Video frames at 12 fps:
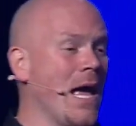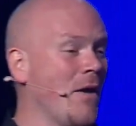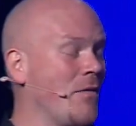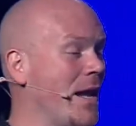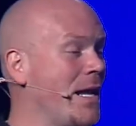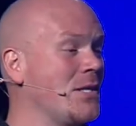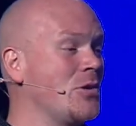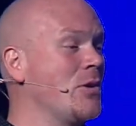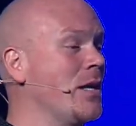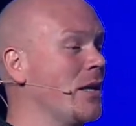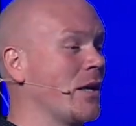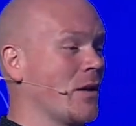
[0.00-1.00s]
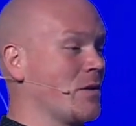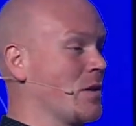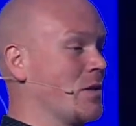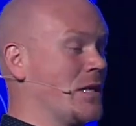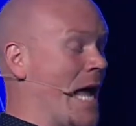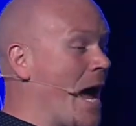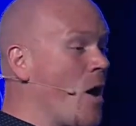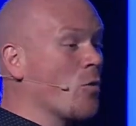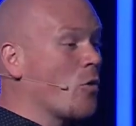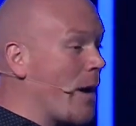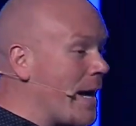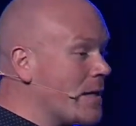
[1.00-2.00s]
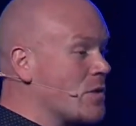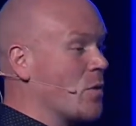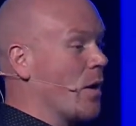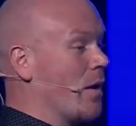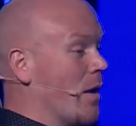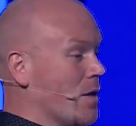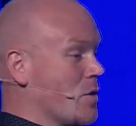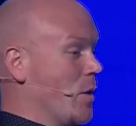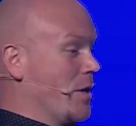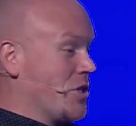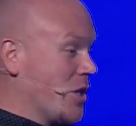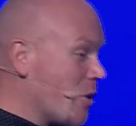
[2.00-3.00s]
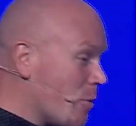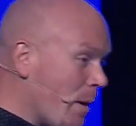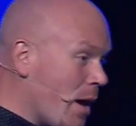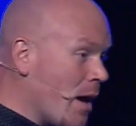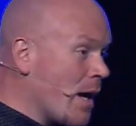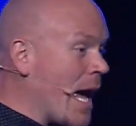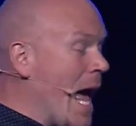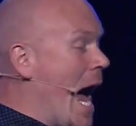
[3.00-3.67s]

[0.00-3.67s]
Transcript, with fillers: if that means you need to get to downgrade to a to a jitterbug.